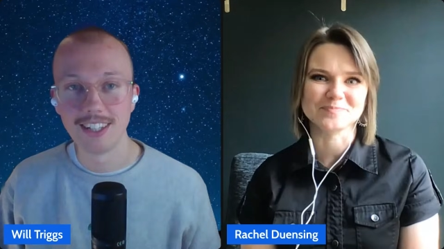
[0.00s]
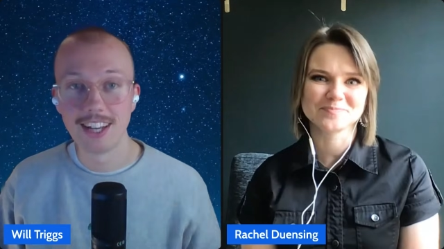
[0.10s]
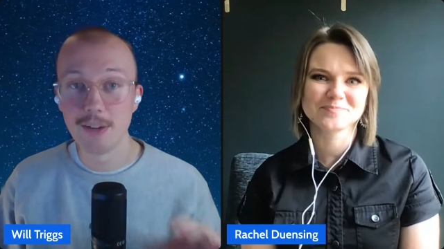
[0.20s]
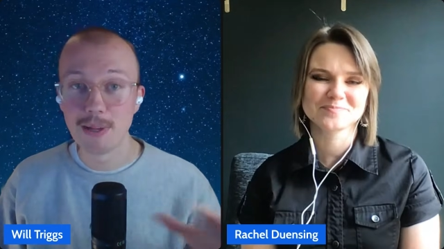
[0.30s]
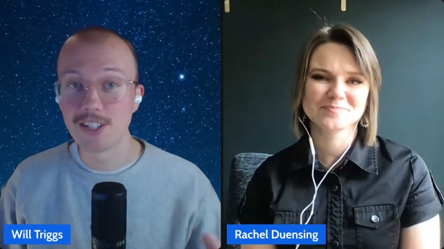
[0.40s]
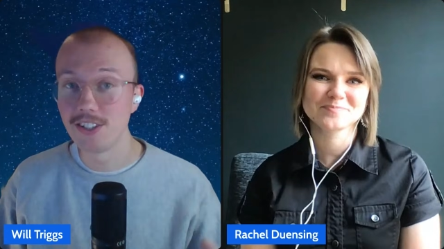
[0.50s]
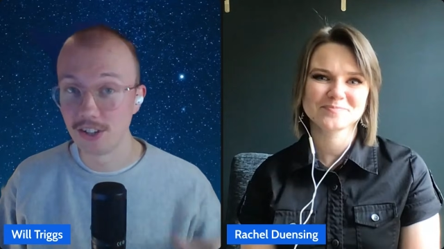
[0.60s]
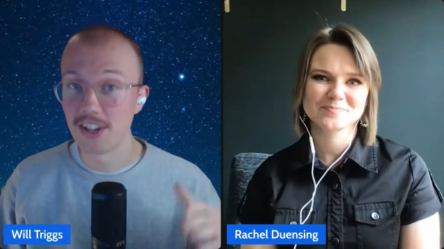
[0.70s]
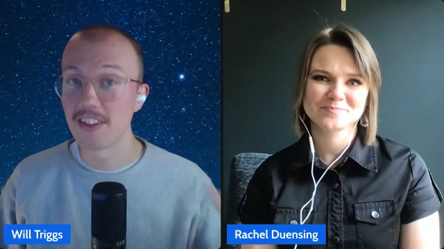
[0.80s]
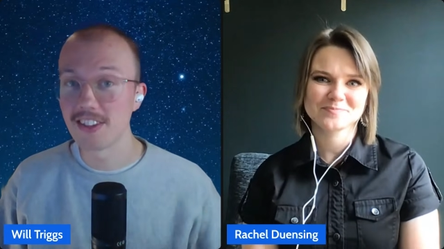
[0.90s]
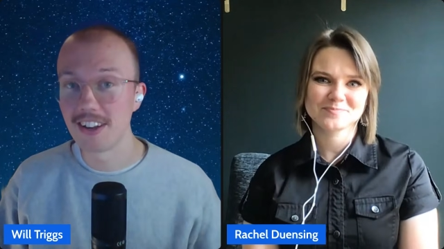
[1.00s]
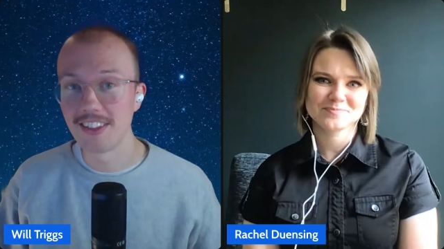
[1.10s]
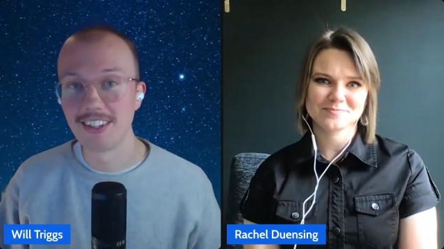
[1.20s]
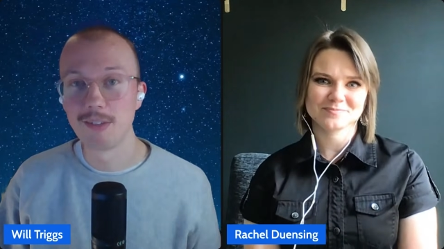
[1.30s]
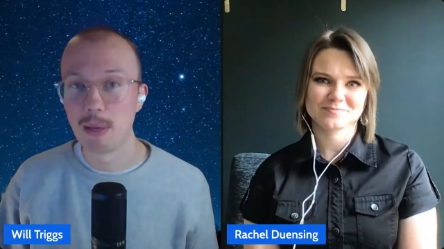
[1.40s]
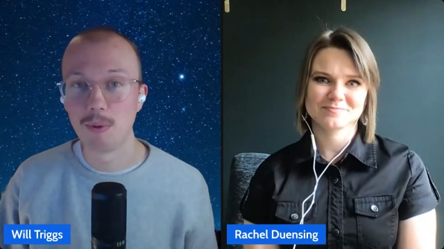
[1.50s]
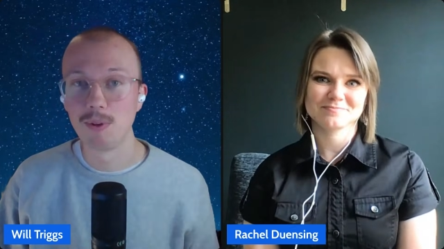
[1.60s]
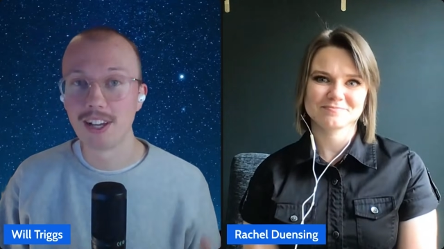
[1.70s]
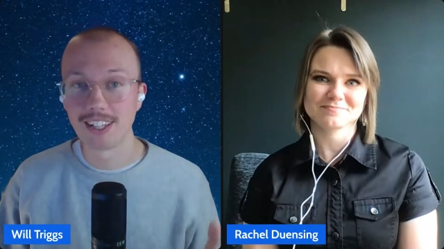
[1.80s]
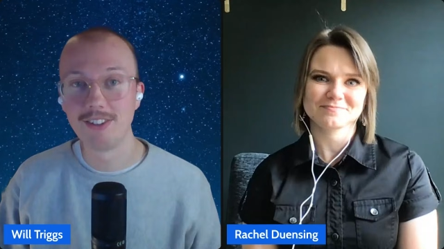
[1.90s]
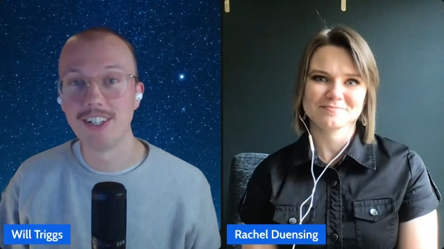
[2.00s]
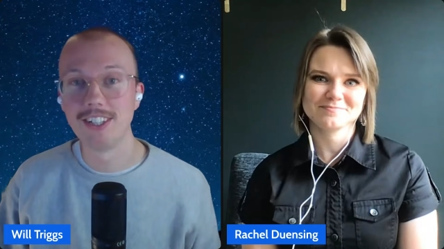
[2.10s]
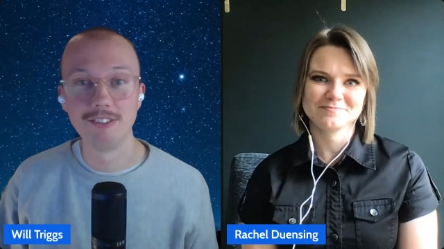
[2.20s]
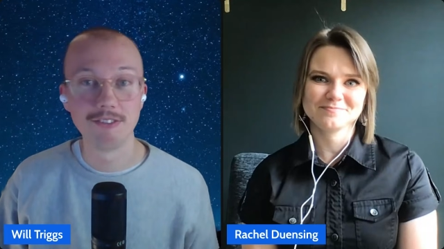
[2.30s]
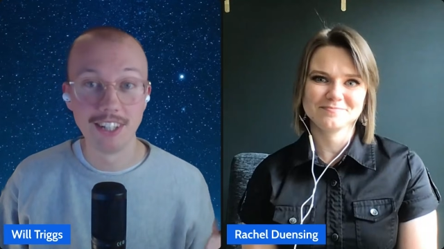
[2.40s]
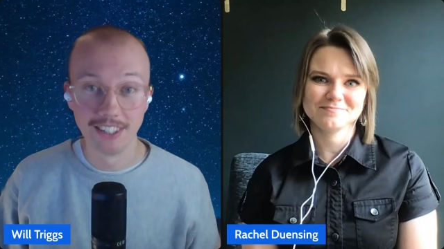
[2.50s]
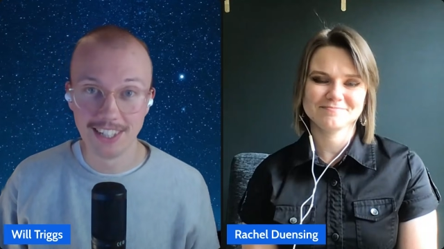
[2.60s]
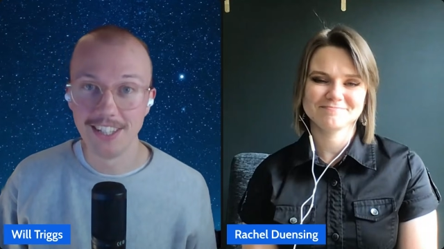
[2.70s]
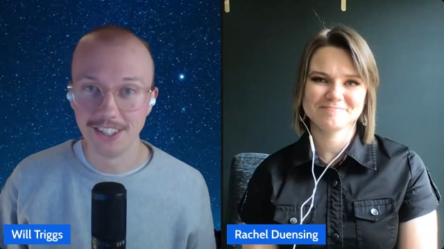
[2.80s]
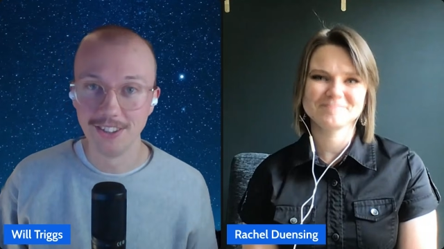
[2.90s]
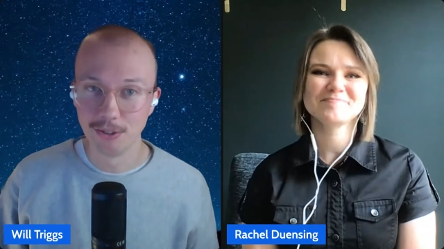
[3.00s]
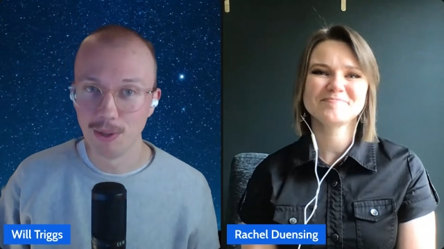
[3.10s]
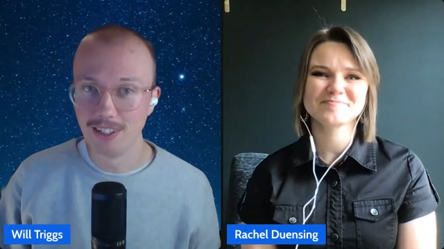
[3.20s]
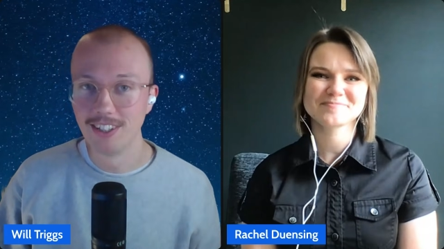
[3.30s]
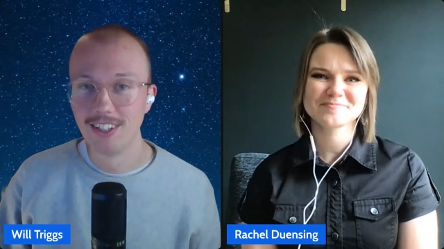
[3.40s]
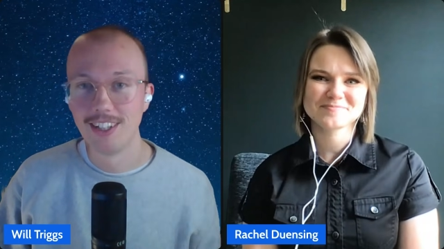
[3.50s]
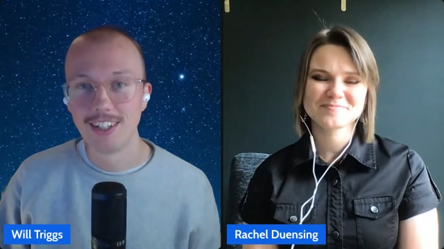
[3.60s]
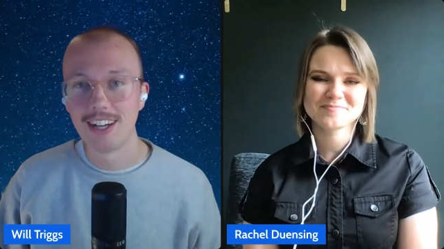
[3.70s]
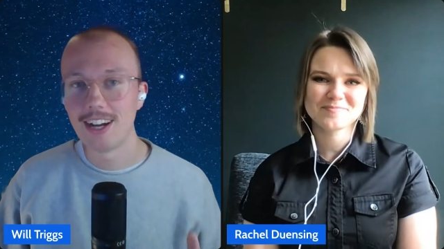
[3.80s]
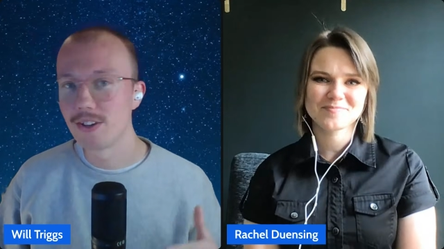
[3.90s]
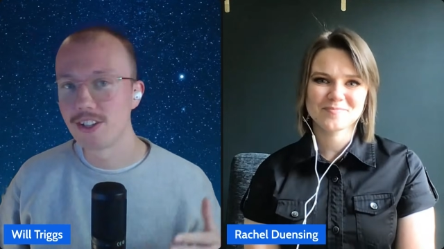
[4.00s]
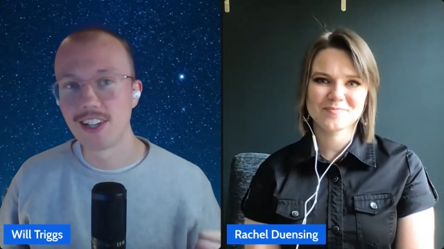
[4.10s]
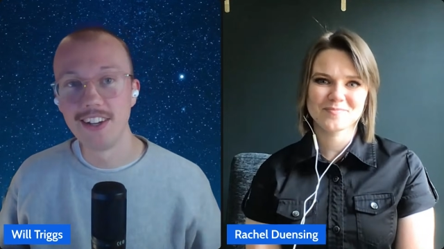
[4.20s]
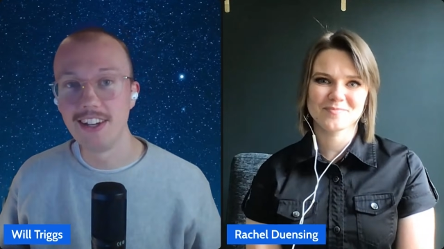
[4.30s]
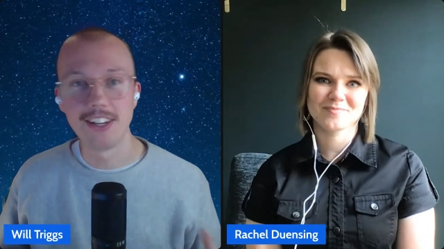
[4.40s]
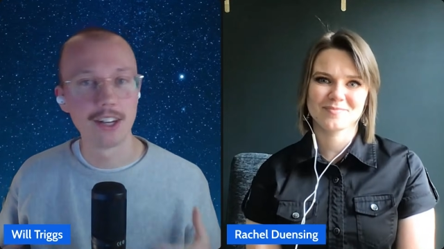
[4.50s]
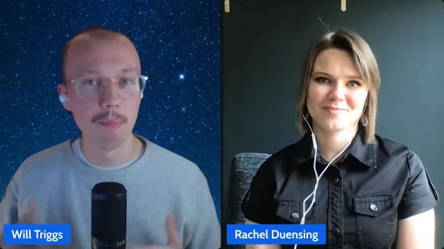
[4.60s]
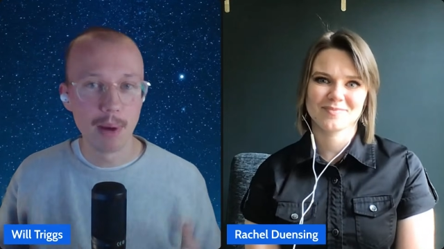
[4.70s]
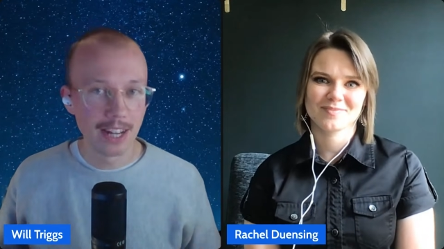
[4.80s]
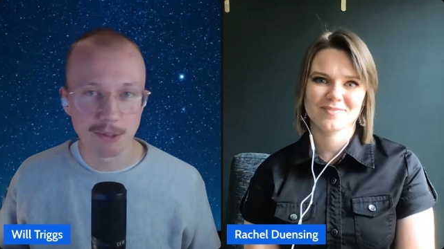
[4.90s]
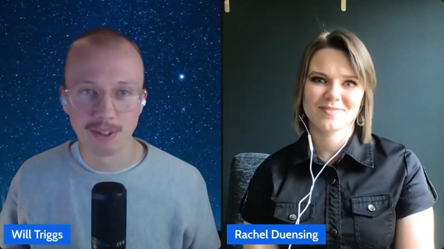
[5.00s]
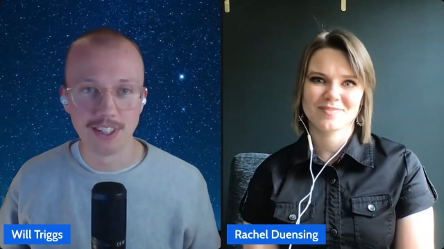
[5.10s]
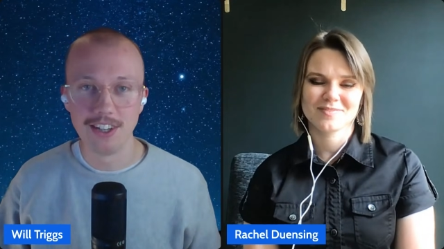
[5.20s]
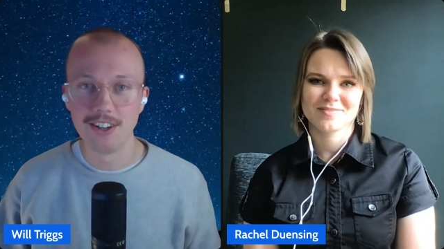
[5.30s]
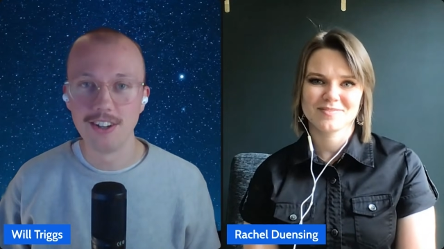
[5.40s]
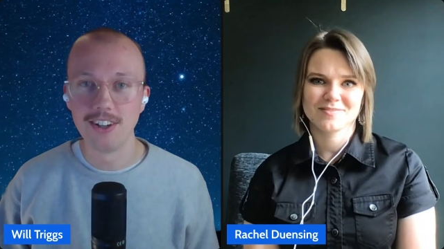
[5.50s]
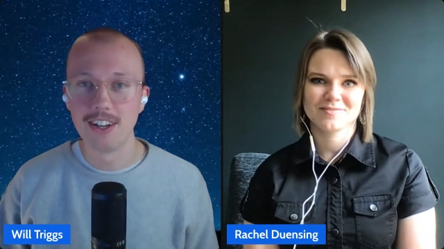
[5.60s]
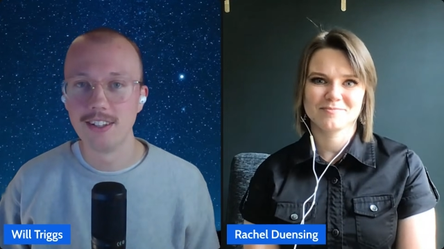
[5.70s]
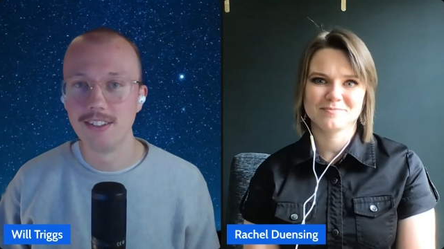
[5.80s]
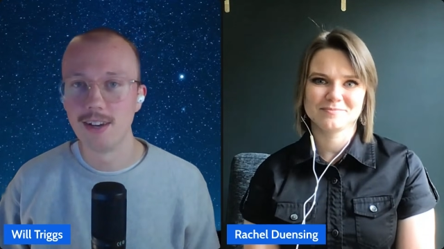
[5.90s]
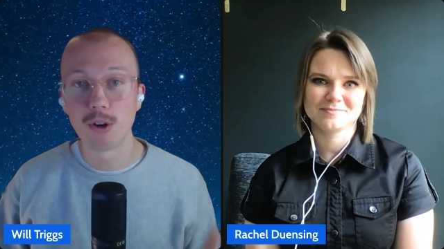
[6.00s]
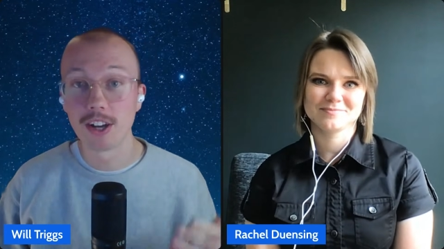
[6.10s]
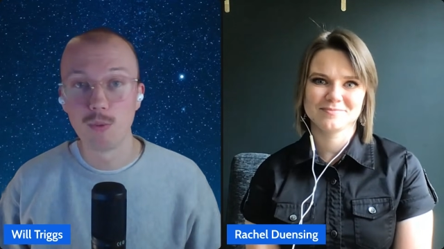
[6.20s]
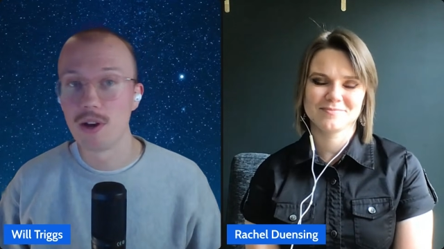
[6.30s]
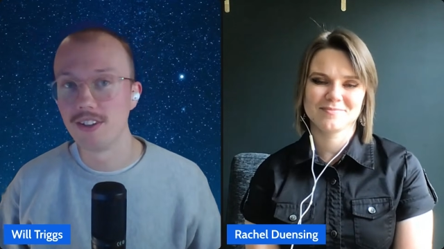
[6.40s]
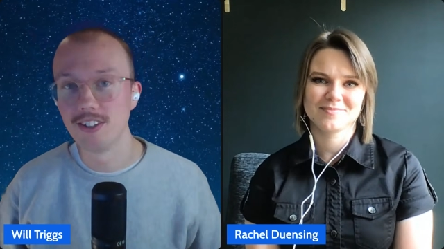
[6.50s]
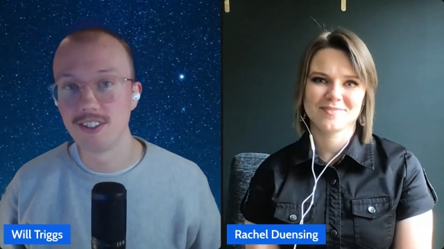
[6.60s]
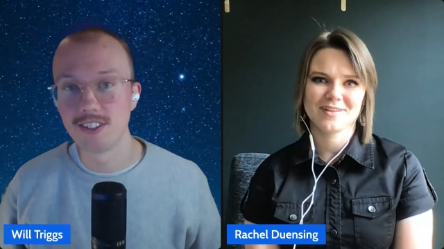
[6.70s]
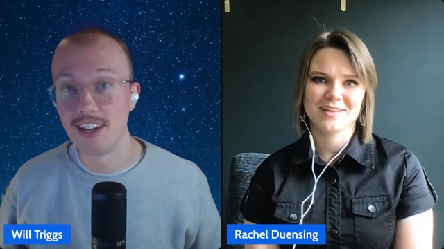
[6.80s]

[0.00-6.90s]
Speaker 1: you mentioned on the other side of things, people likely have heard of El Nino as well. How does La Nina compare to El Nino, and, and what kind of weather does an